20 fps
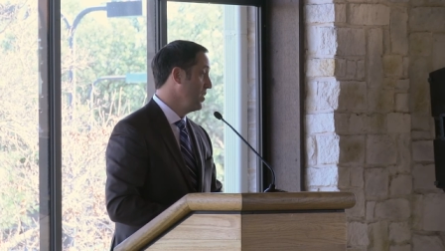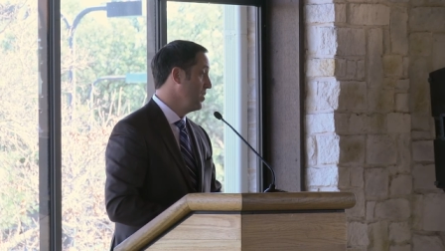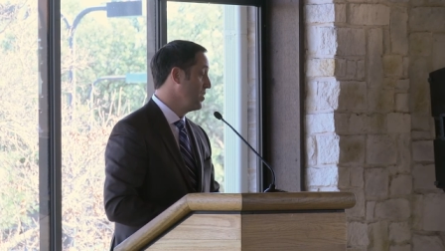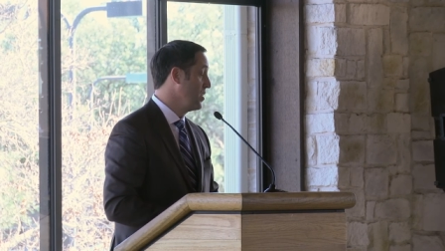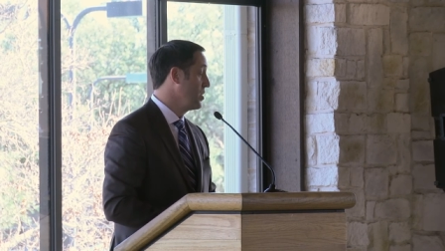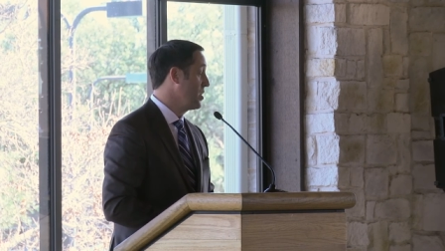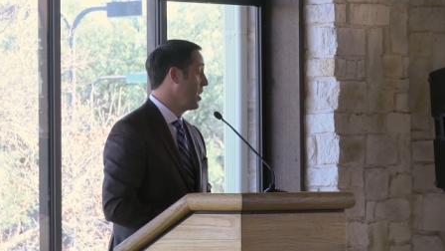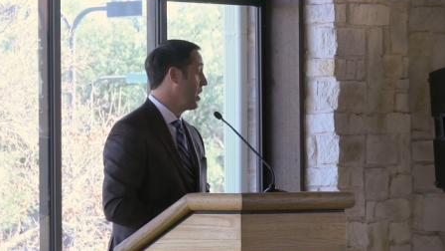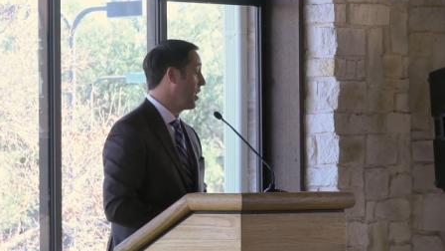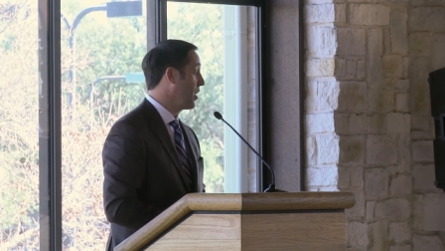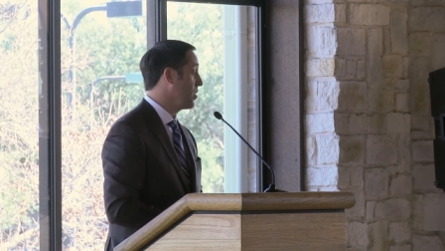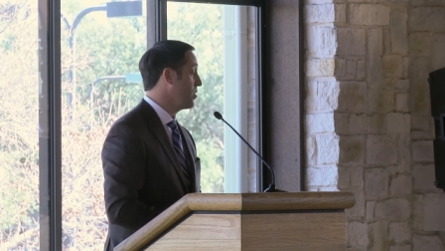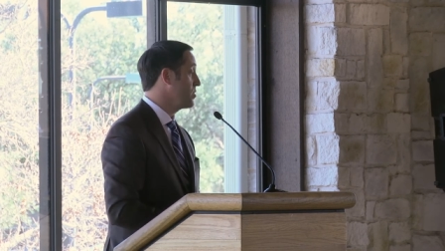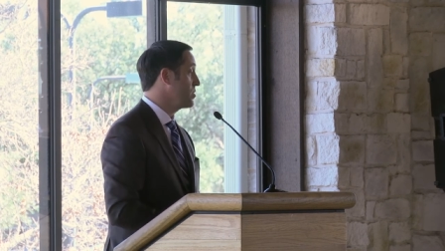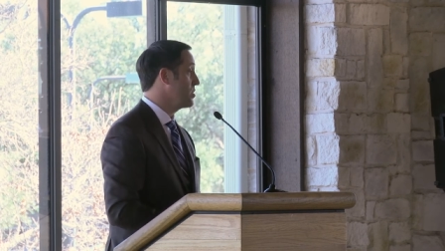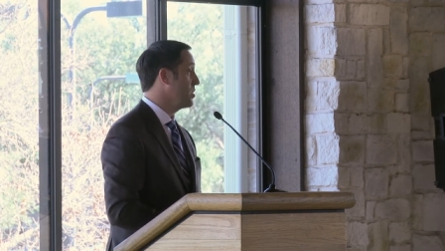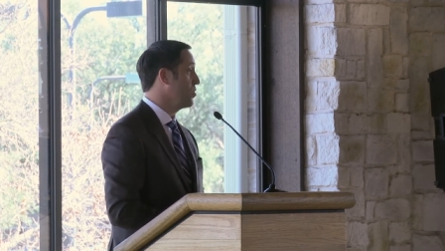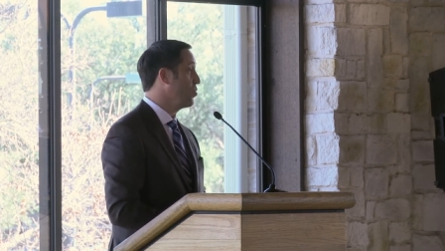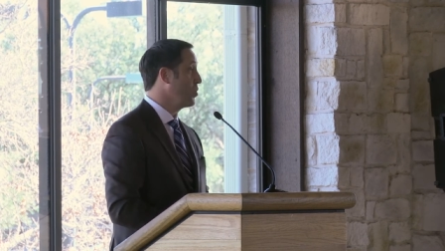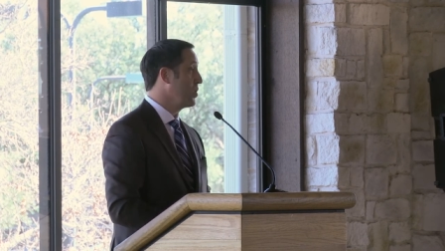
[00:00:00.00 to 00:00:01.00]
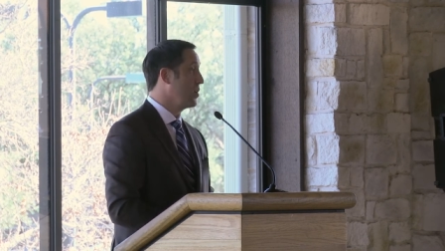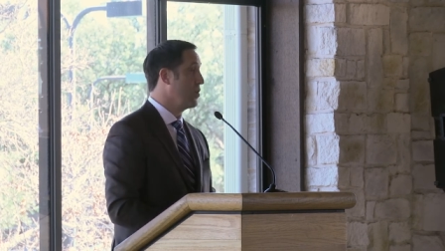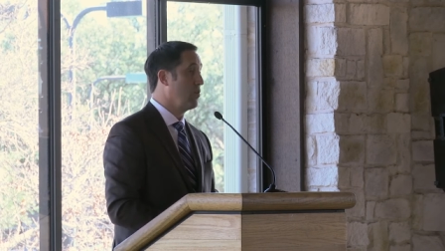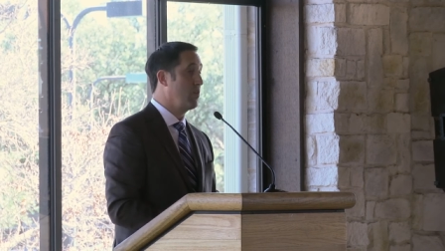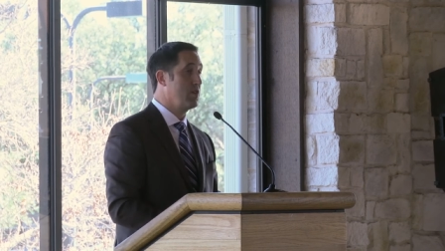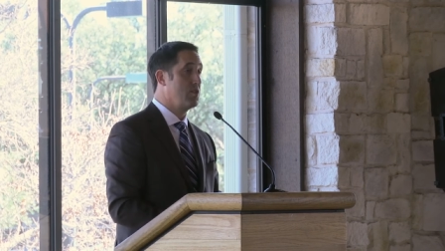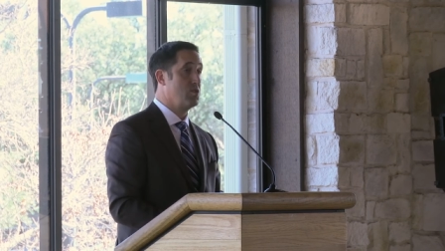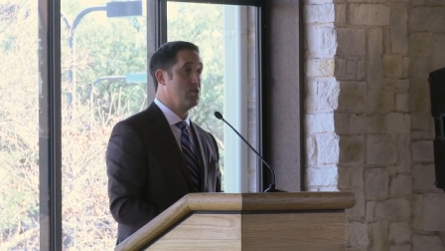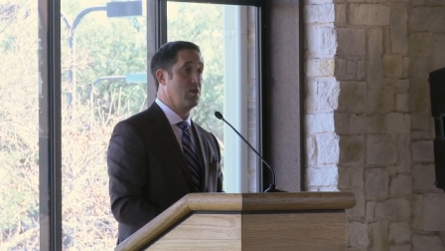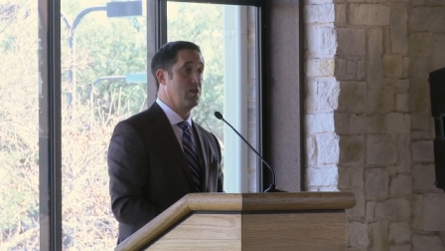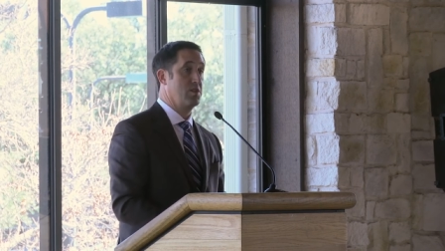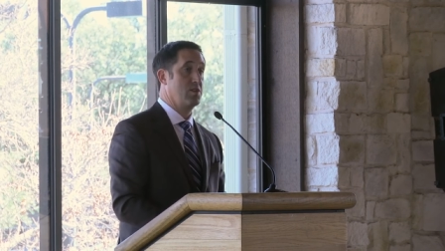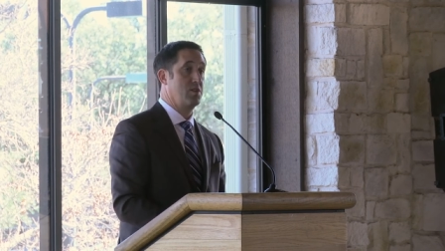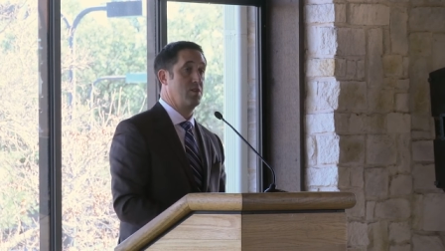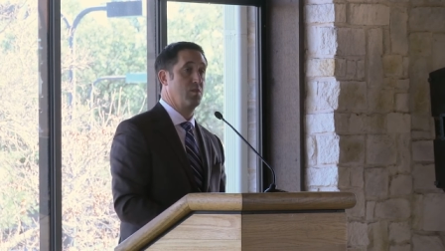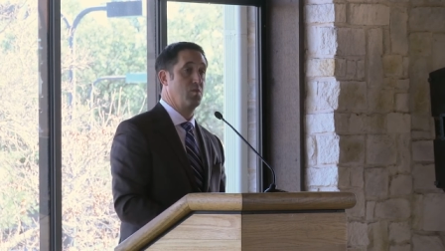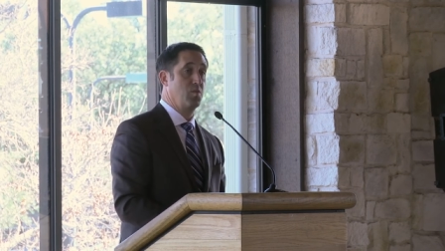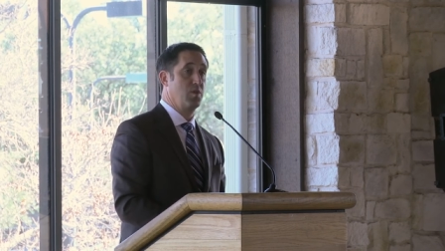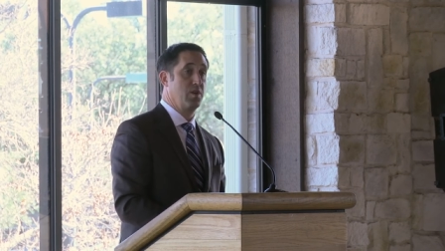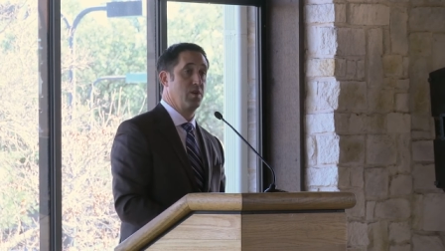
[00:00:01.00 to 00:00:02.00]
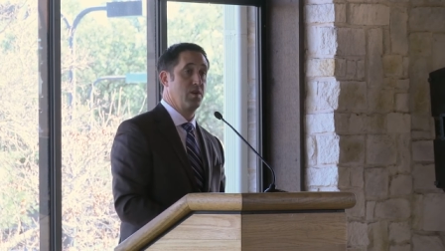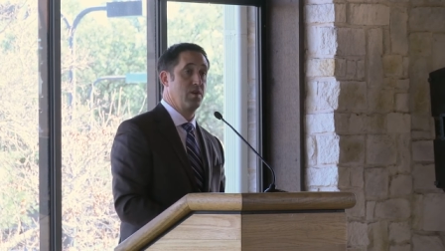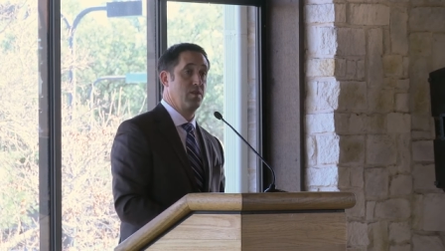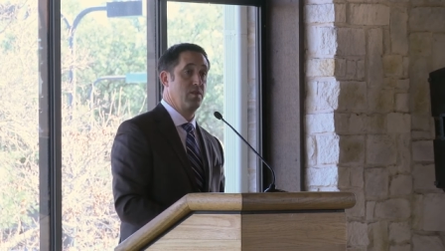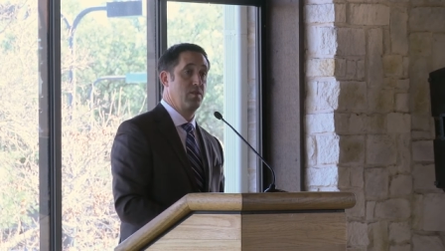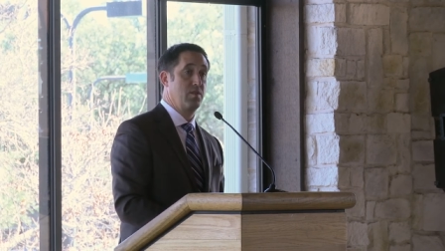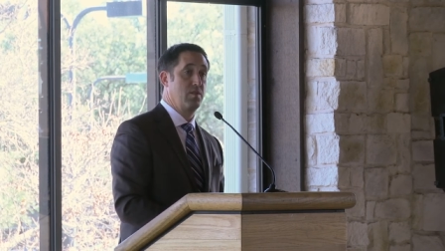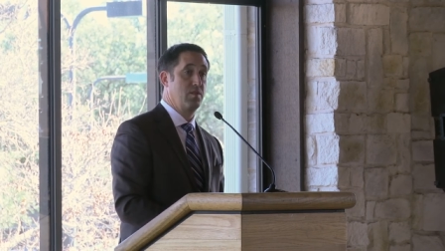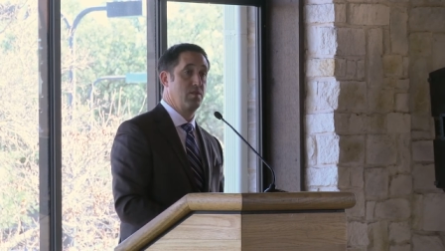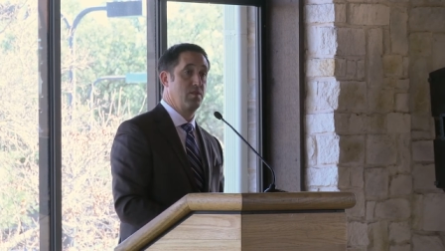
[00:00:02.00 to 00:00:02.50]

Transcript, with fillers: the dollars that we are entrusted with,